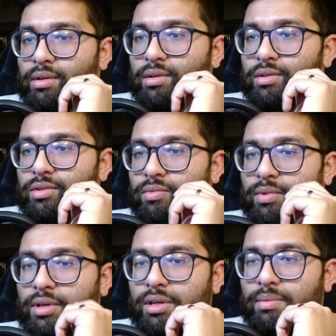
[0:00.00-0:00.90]
So we're
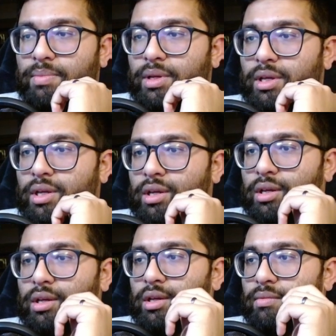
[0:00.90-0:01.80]
gonna
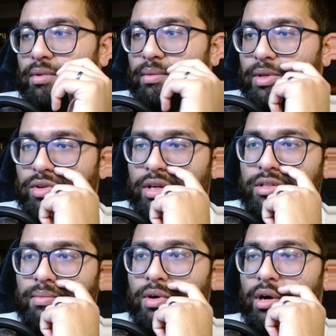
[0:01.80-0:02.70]
be we're gonna be drawing
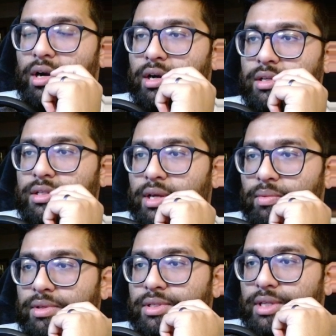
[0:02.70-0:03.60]
some cards. I
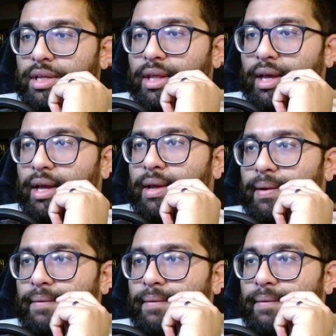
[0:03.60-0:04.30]
will say that.